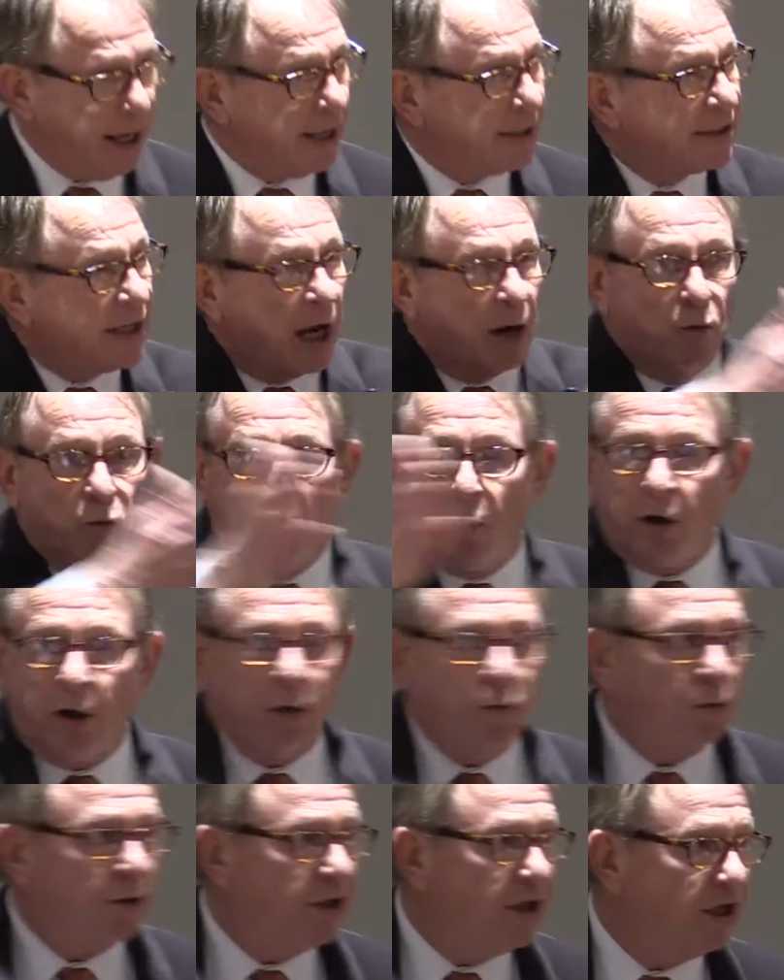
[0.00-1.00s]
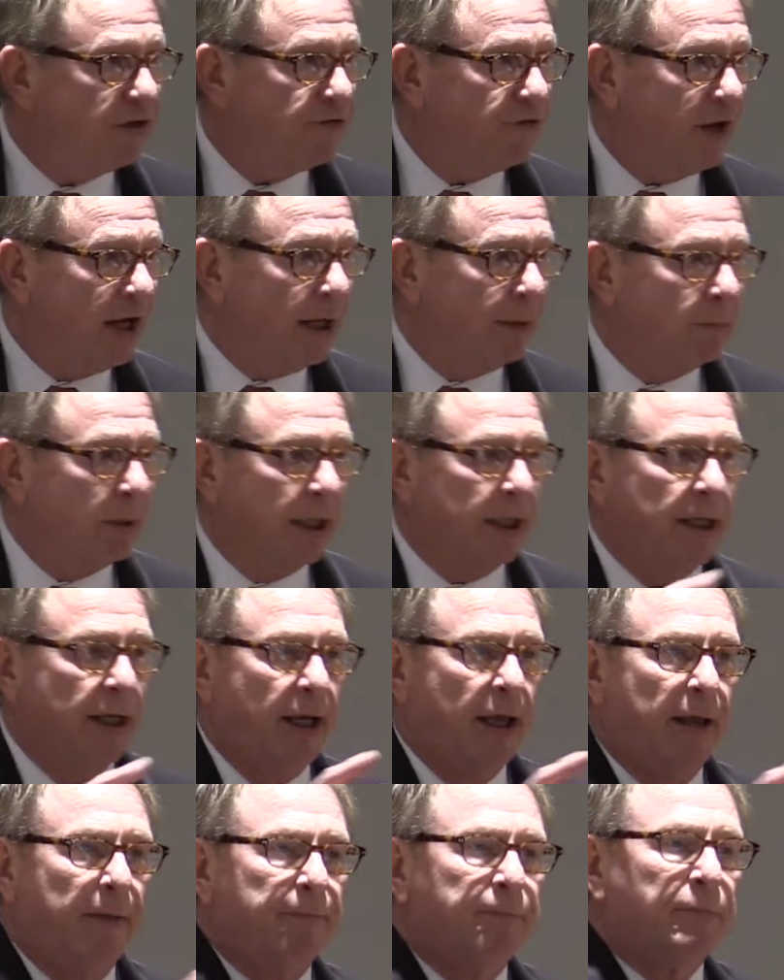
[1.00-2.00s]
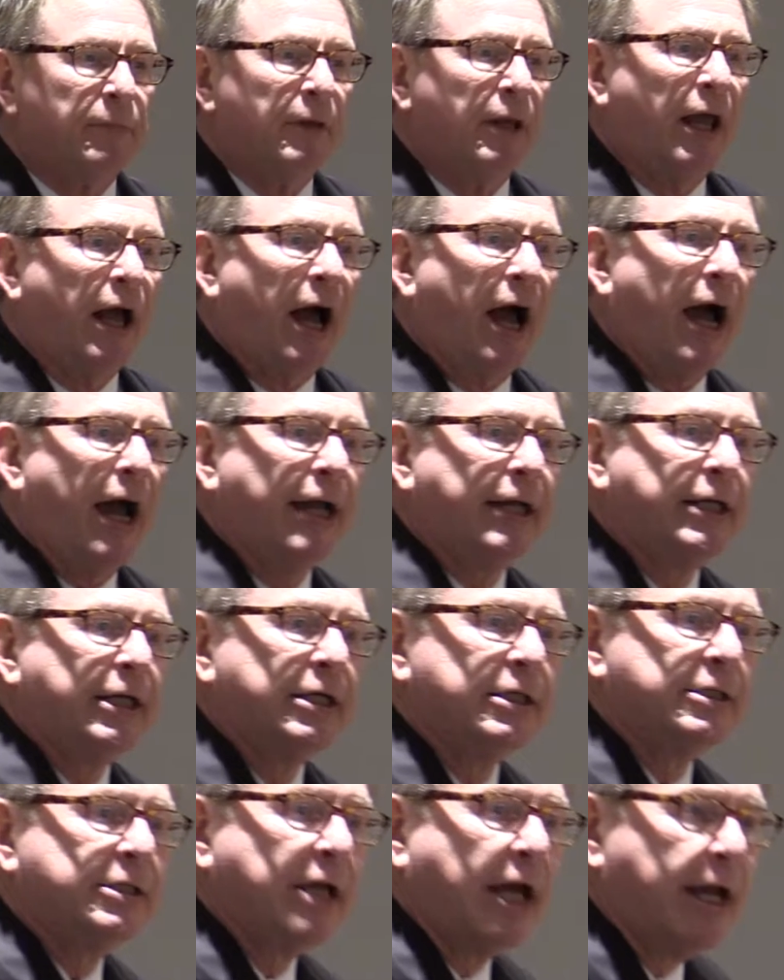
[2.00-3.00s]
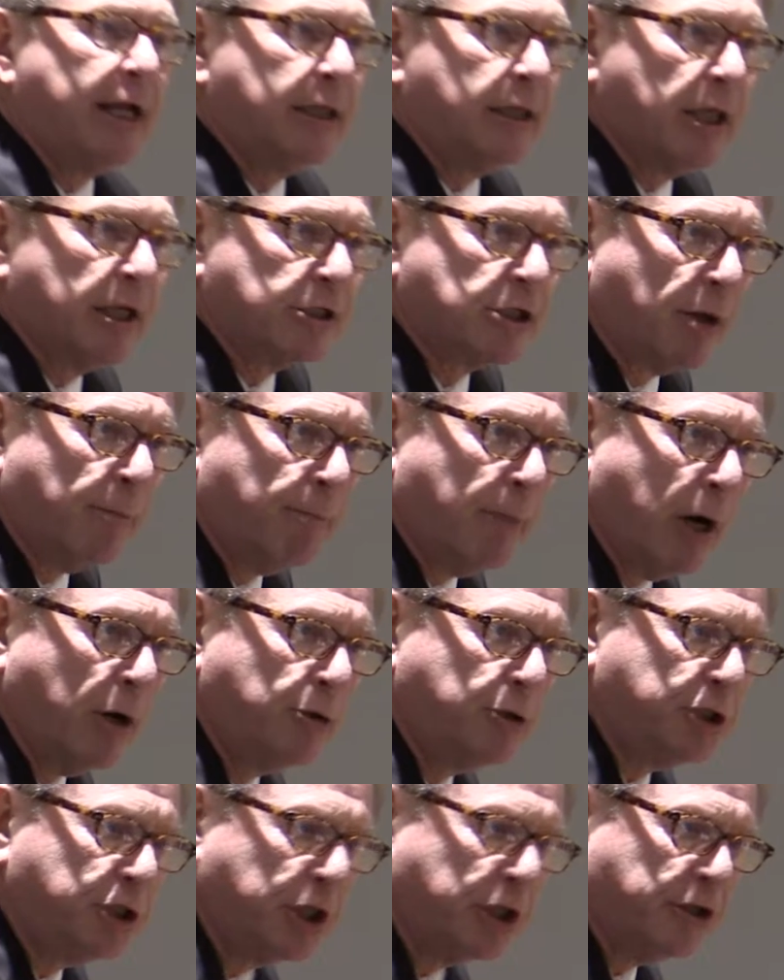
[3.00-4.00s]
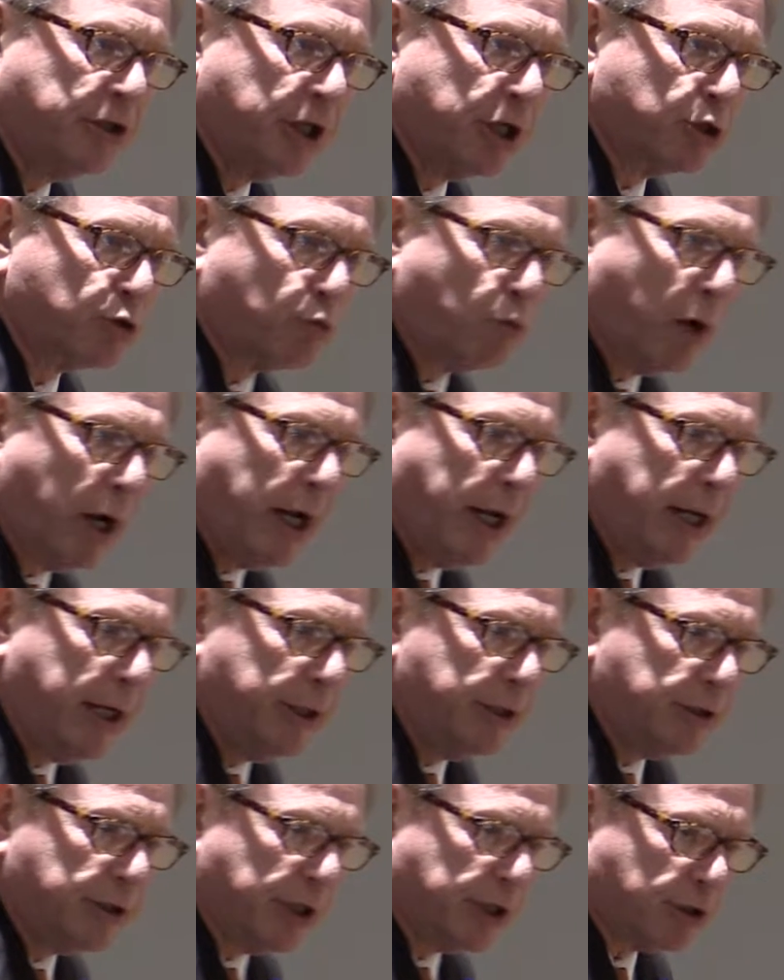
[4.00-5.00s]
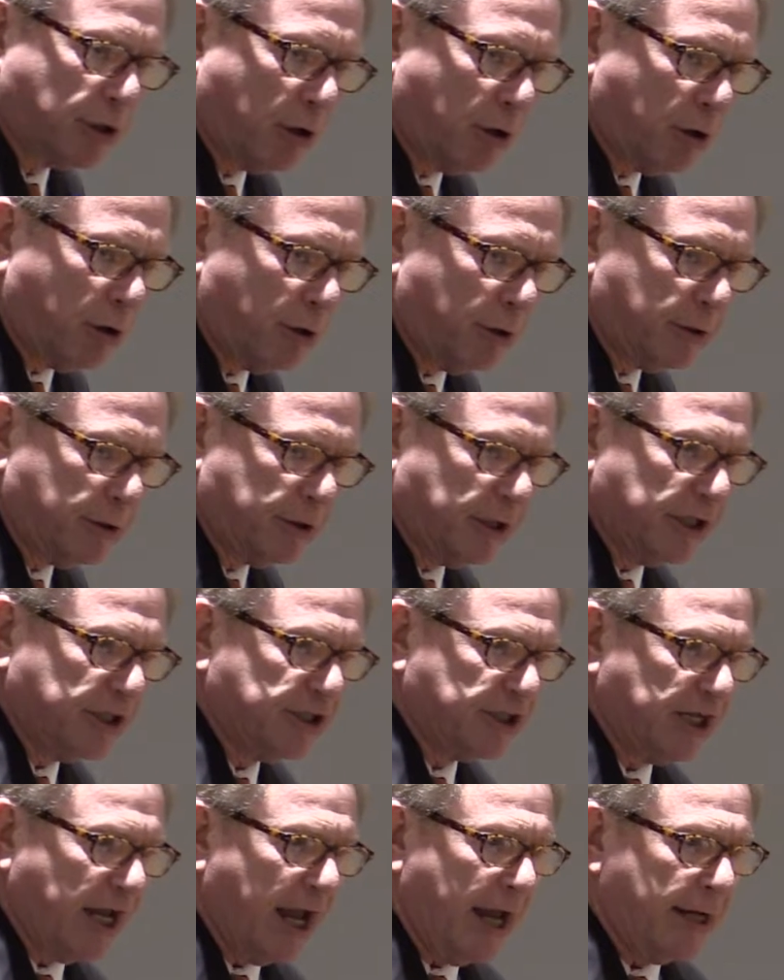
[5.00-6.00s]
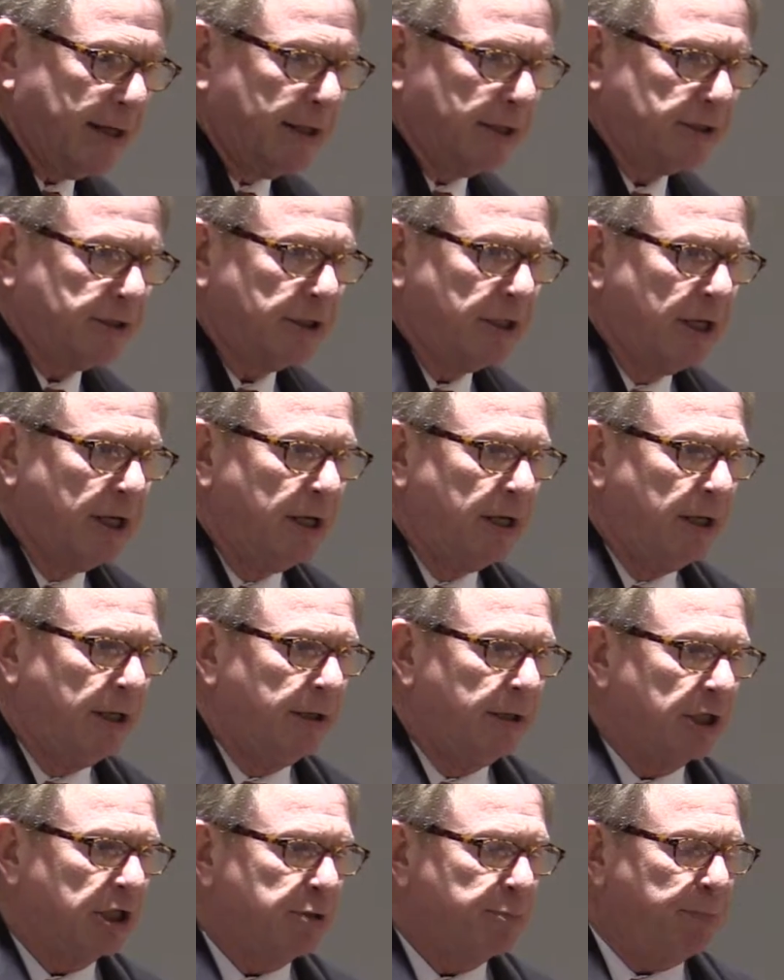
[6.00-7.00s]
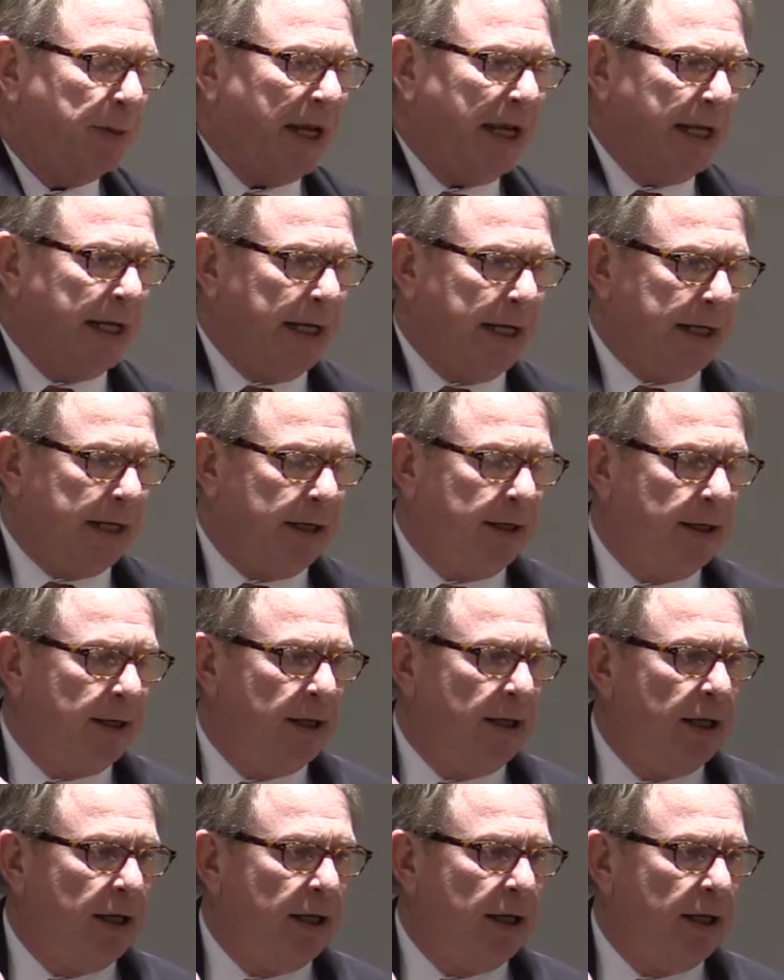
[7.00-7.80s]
as I work with this family, I can take this emotion, this rage, this hurt, this sadness, this panic,